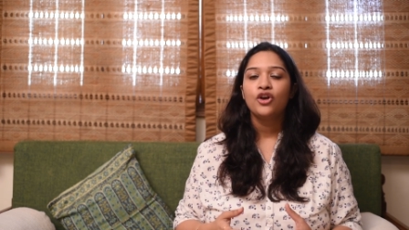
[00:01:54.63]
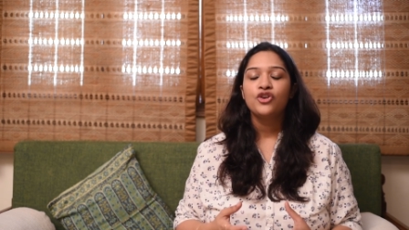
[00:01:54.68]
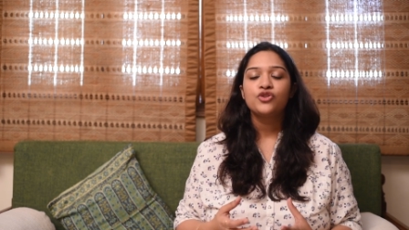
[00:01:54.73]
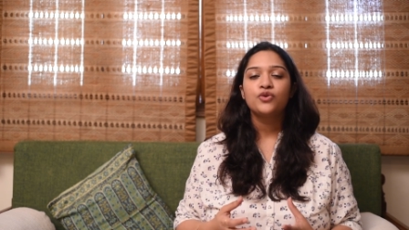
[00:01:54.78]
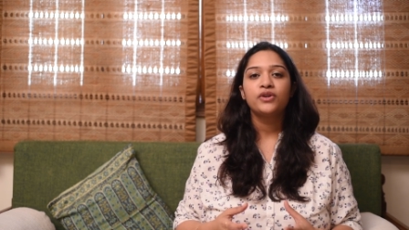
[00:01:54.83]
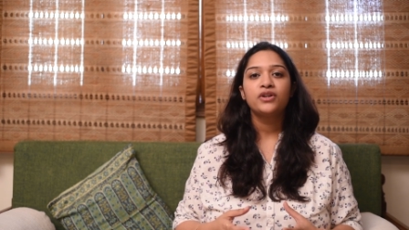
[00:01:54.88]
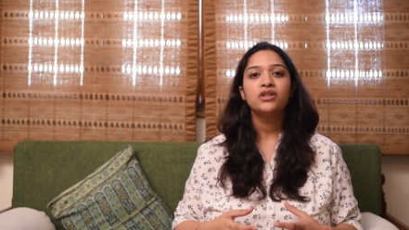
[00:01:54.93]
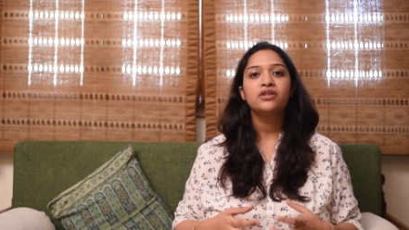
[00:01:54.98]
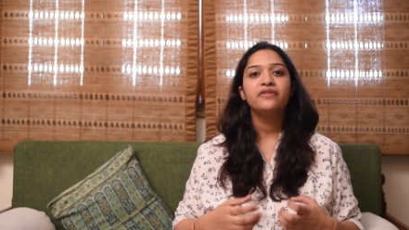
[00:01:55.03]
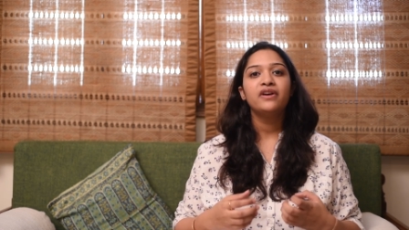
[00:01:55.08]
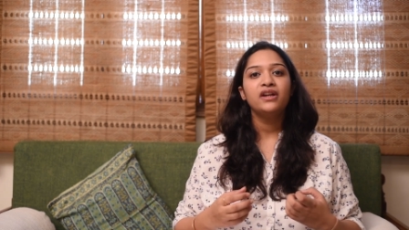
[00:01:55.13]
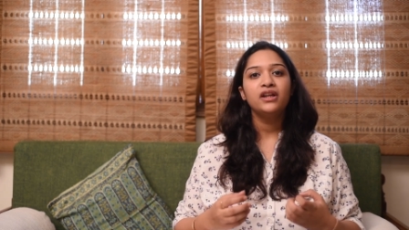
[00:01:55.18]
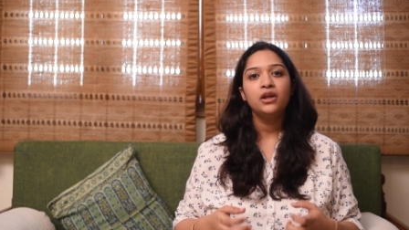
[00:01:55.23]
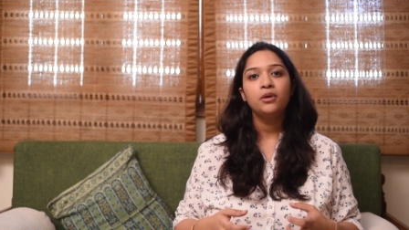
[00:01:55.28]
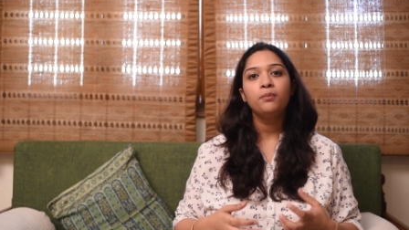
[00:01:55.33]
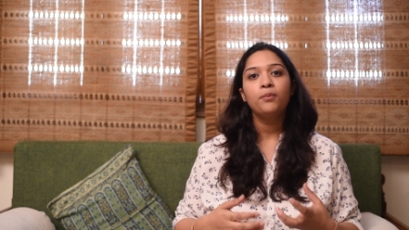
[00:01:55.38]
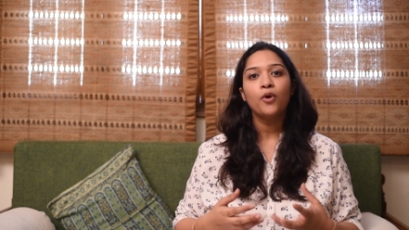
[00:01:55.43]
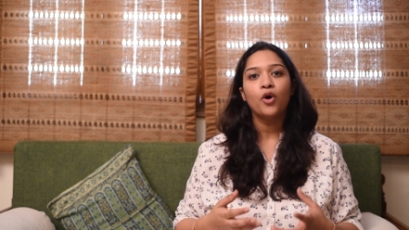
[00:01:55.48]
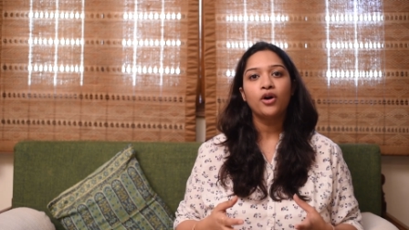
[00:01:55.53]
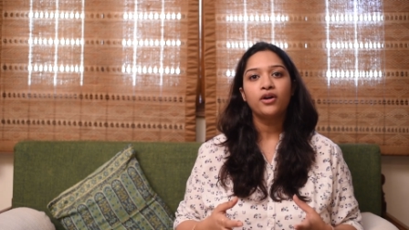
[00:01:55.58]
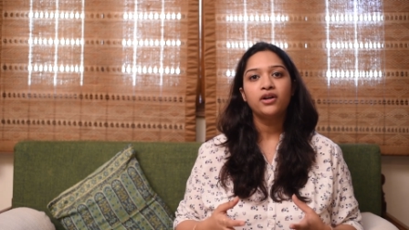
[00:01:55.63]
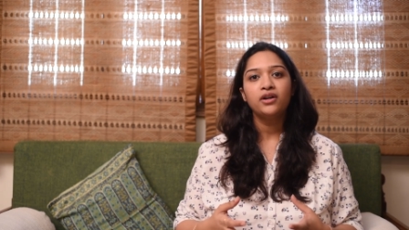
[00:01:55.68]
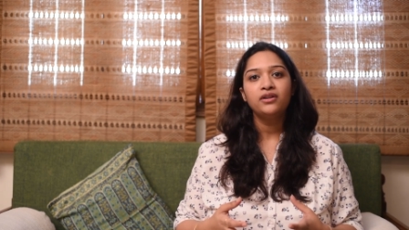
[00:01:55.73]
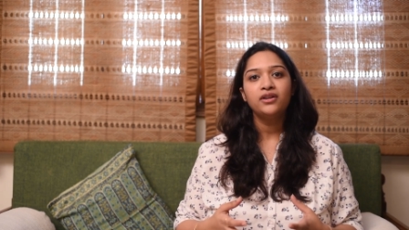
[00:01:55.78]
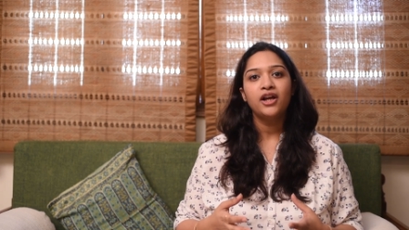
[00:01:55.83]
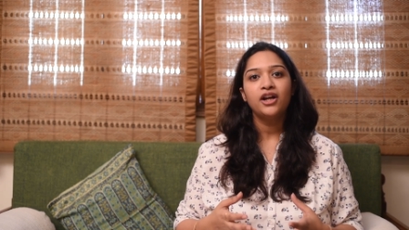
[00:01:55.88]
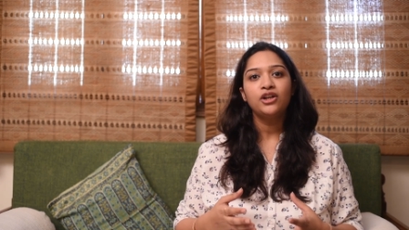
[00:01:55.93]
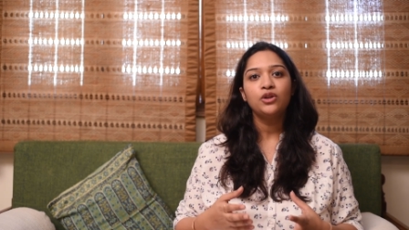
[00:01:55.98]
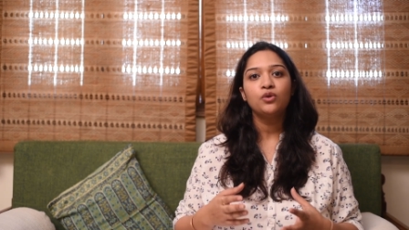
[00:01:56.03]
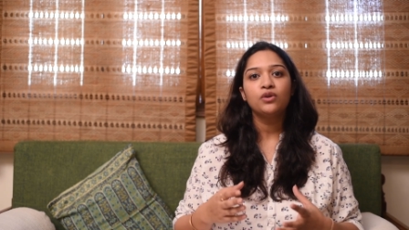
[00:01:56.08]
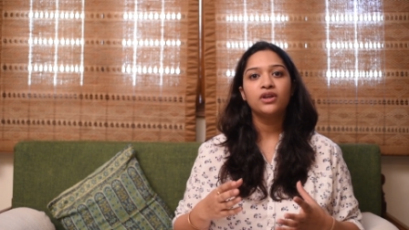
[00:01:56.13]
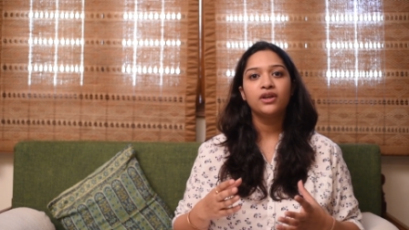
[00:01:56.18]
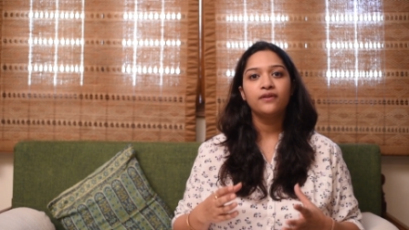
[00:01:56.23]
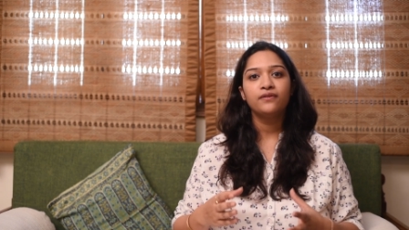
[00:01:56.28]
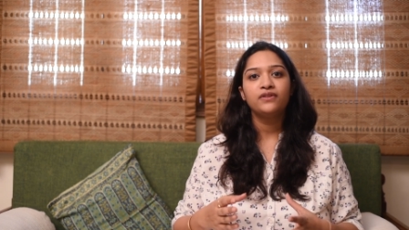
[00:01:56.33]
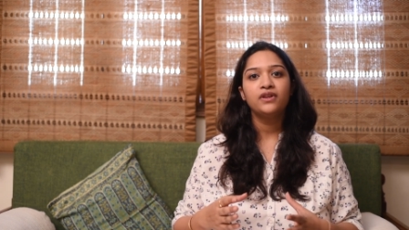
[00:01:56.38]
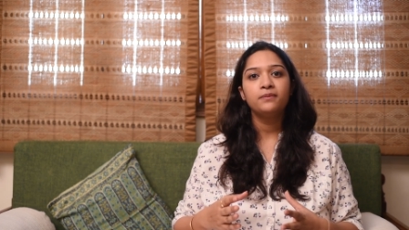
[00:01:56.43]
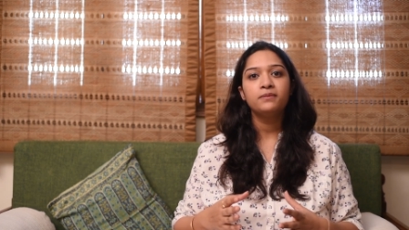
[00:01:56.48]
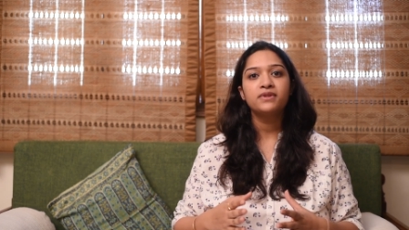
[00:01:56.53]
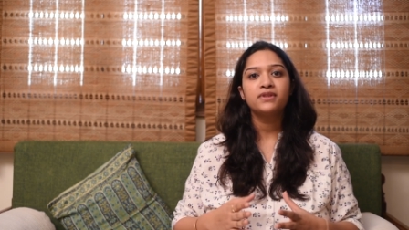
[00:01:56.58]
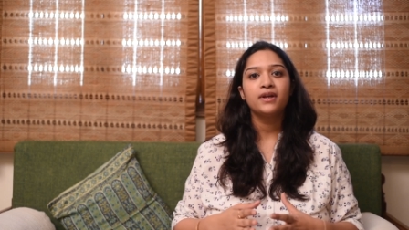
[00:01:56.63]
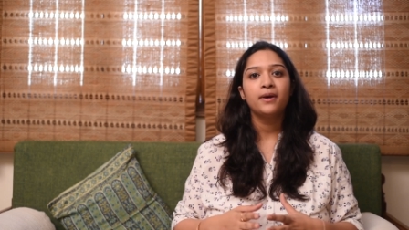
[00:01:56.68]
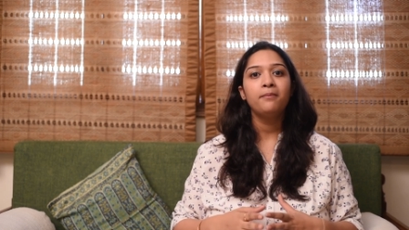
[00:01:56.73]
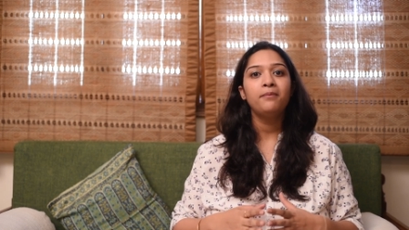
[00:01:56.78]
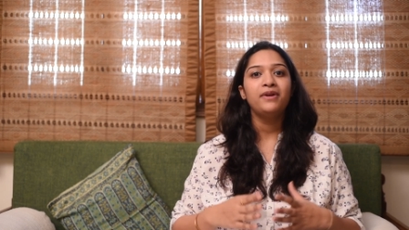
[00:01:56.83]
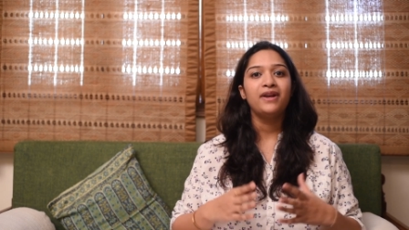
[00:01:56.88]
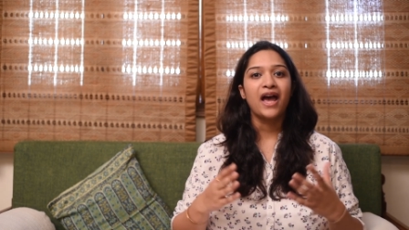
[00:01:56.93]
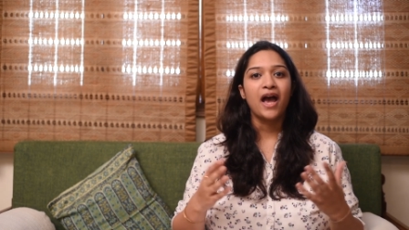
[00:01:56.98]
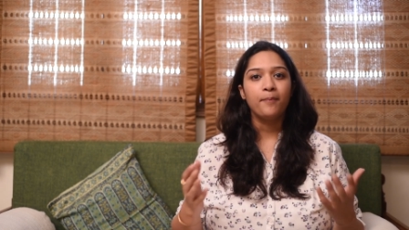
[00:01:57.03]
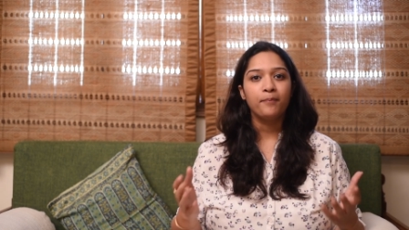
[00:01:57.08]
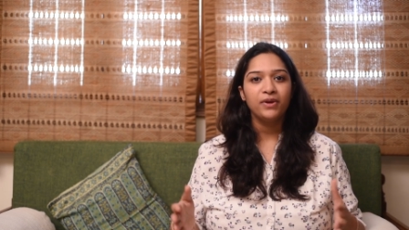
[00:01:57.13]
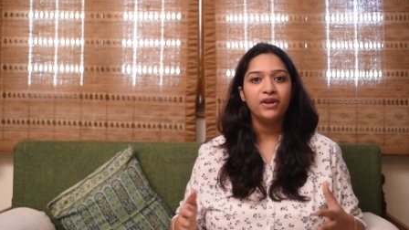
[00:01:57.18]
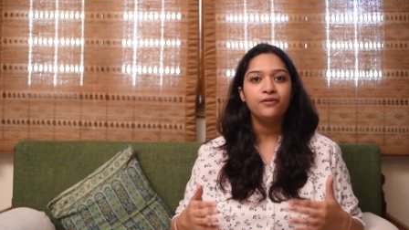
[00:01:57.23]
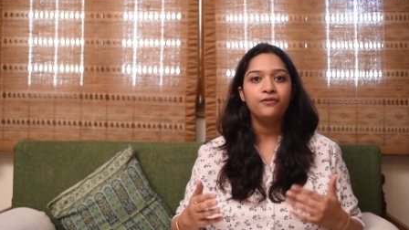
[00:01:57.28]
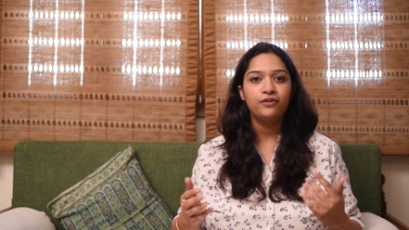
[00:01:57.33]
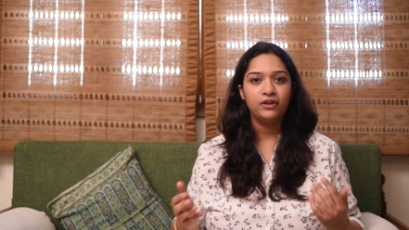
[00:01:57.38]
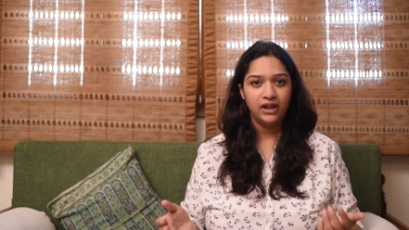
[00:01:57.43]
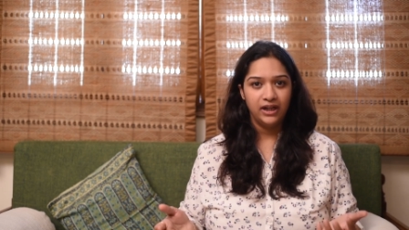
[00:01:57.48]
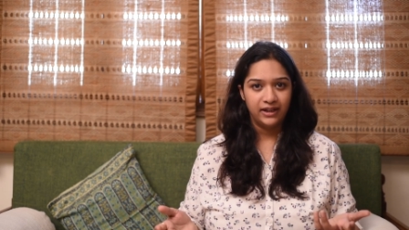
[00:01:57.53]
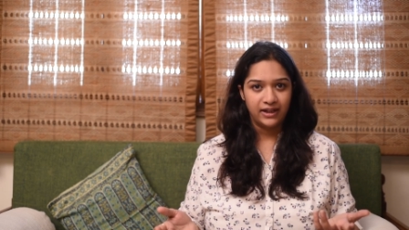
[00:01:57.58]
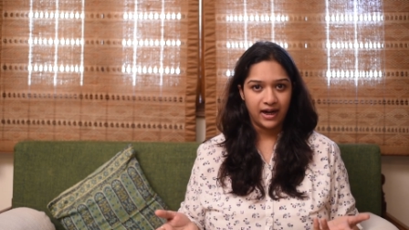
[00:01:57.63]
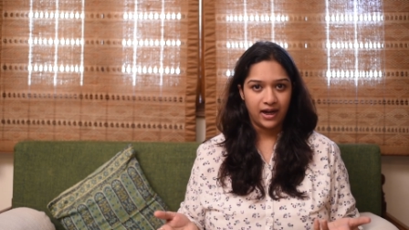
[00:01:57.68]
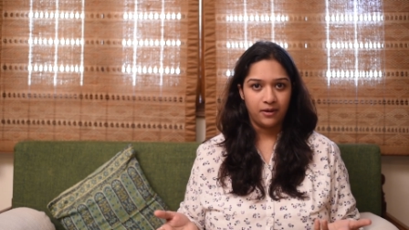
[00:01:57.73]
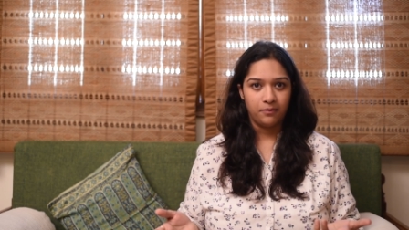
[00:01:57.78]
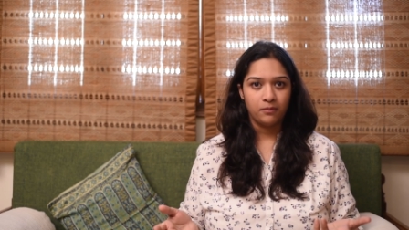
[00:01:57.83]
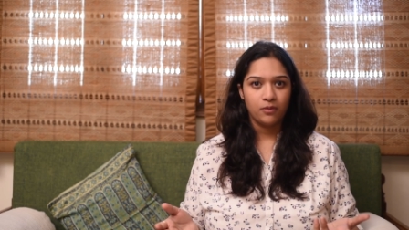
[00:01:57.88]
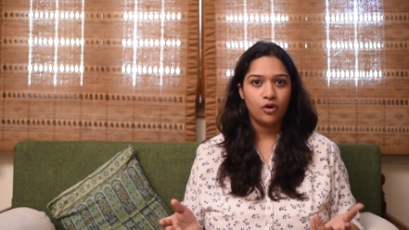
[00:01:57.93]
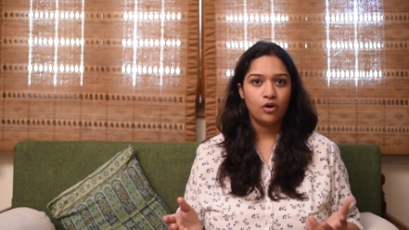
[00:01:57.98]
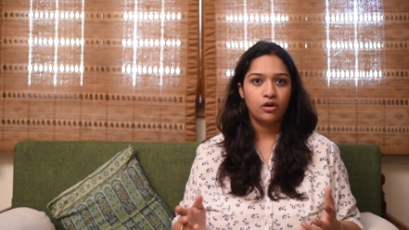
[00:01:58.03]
So it is very important that you give them some nappy free time,